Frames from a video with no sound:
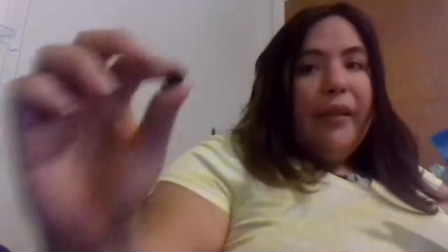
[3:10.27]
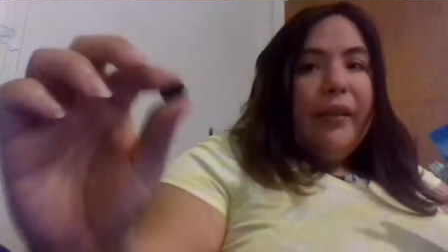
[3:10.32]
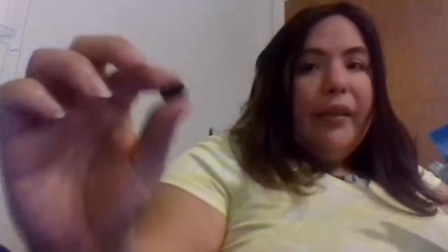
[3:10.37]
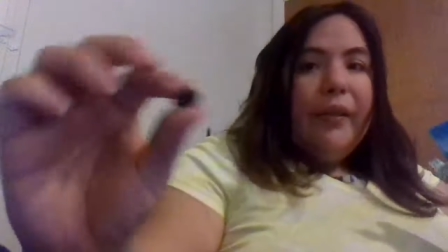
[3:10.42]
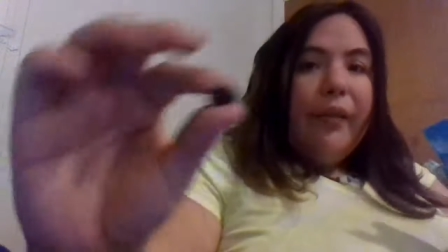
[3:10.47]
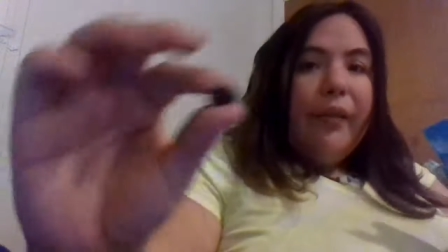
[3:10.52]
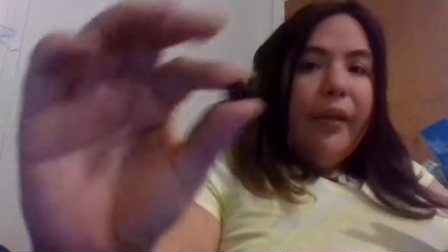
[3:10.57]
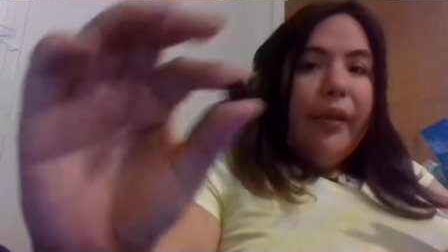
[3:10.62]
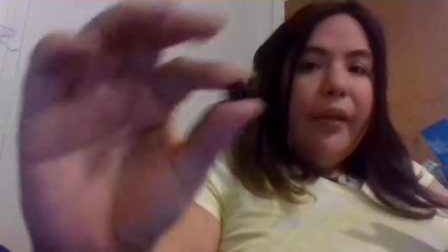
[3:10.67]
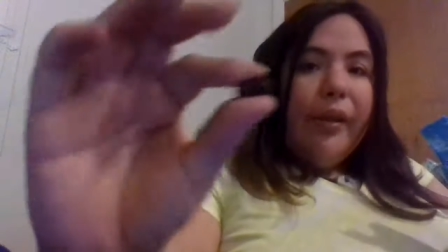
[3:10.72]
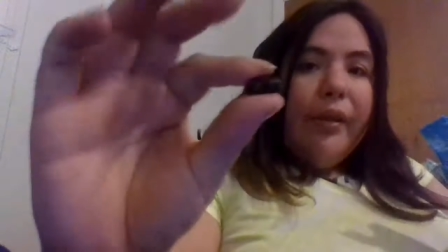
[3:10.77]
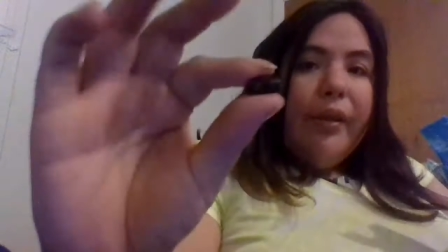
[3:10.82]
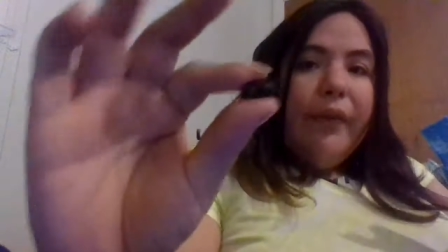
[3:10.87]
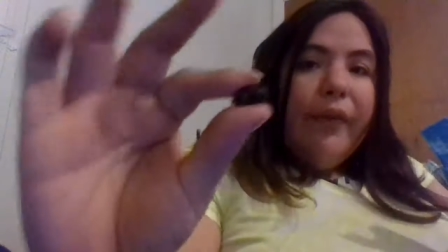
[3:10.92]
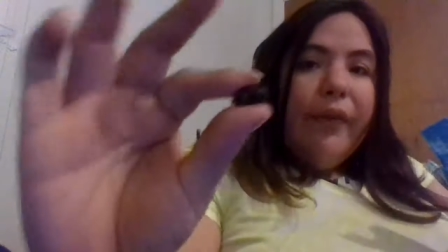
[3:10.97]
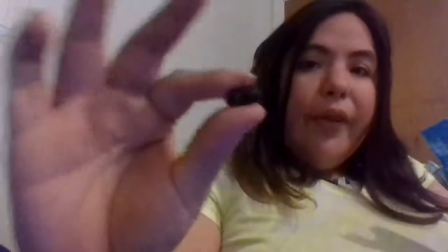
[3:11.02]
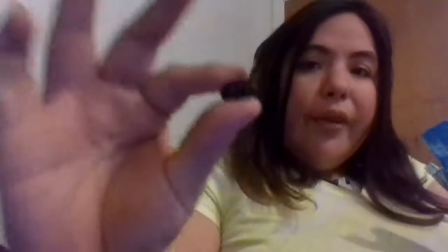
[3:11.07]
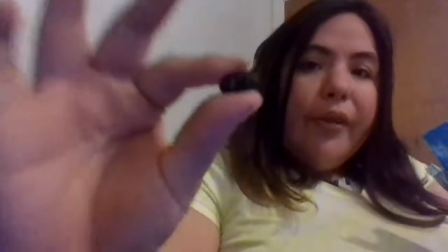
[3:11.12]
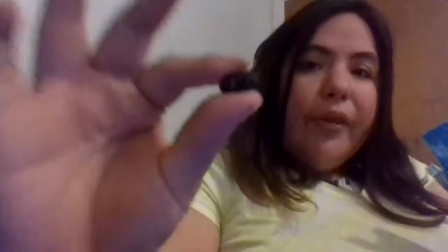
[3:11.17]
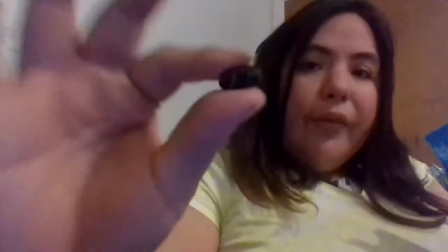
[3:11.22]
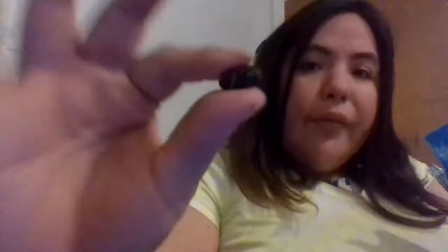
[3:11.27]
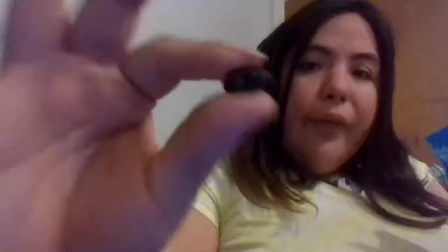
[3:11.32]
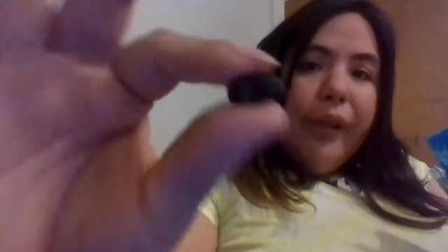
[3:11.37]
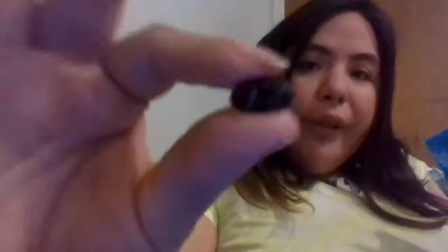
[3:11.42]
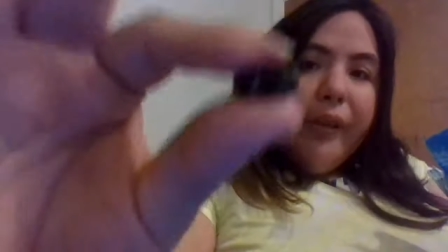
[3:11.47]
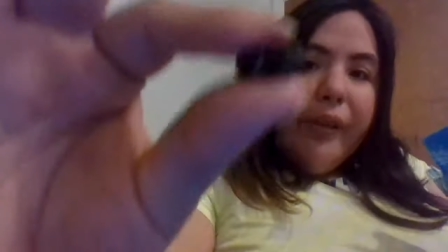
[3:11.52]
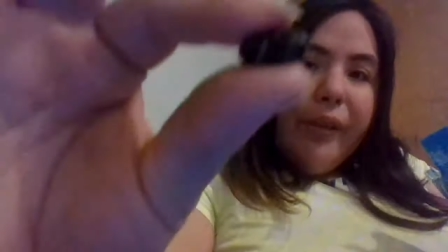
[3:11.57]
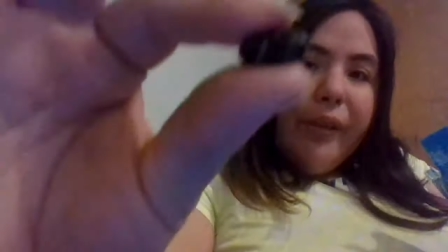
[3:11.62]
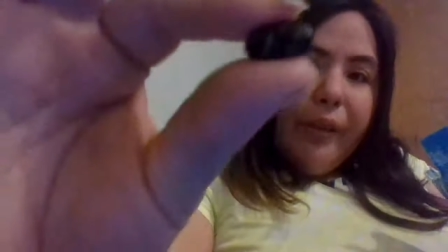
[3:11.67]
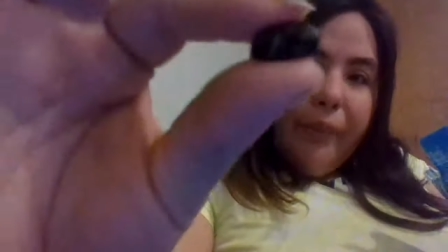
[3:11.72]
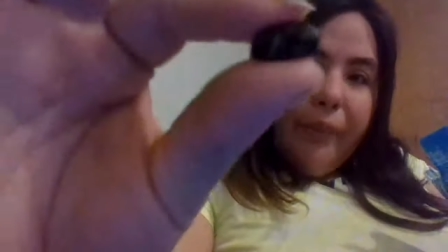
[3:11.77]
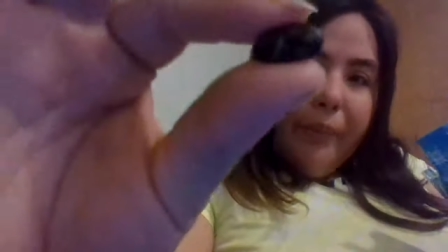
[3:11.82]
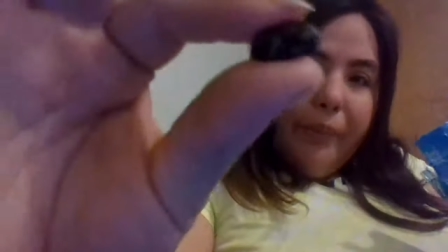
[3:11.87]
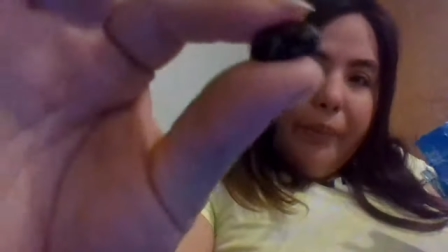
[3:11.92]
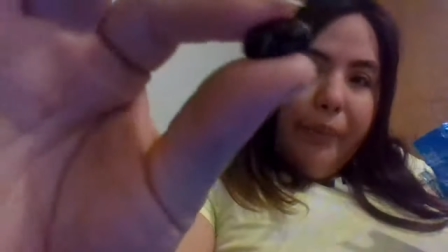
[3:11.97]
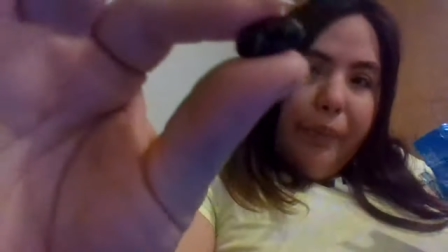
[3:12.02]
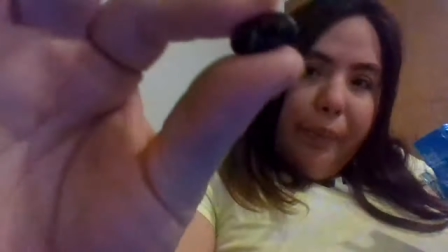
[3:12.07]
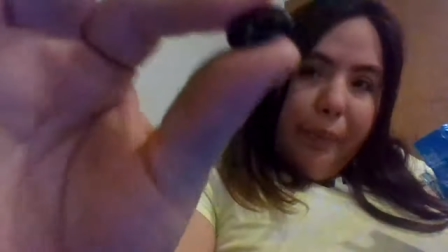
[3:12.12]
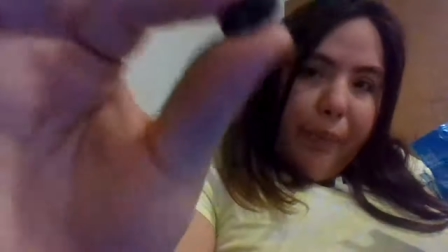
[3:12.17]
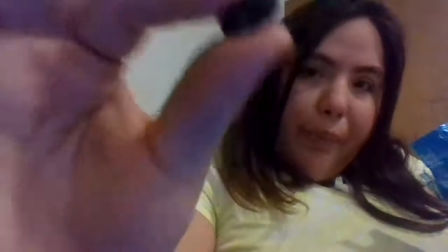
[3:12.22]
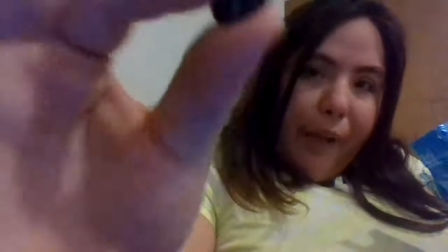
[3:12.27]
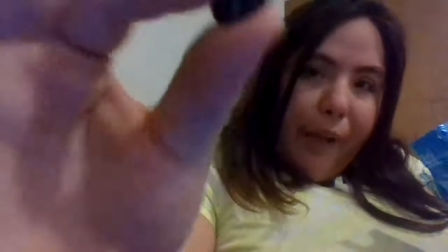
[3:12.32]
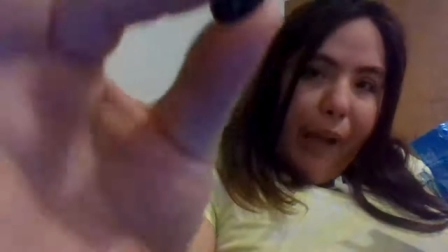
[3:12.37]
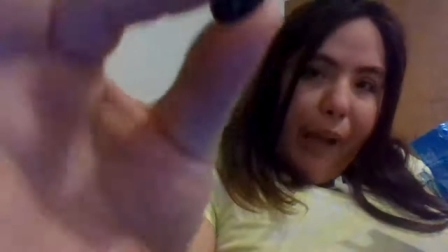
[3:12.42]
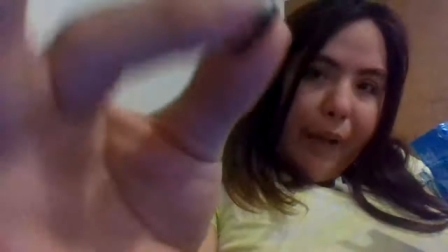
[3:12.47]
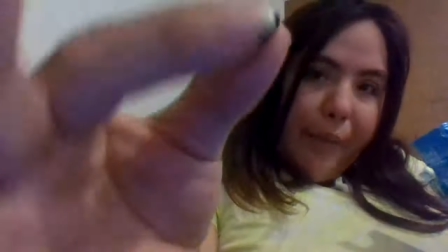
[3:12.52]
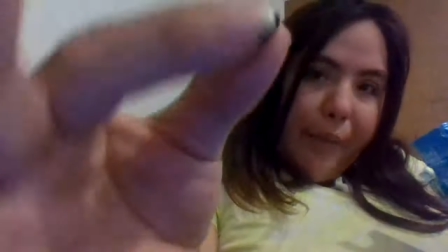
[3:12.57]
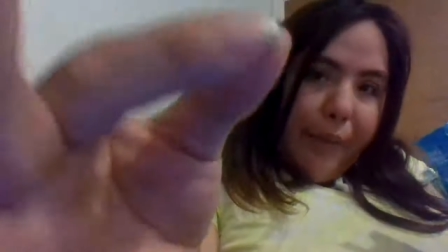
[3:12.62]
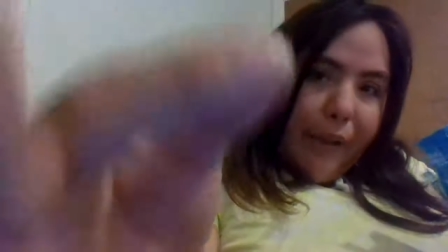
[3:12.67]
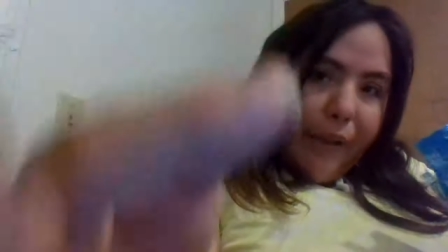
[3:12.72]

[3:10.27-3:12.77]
So here's the first one. So black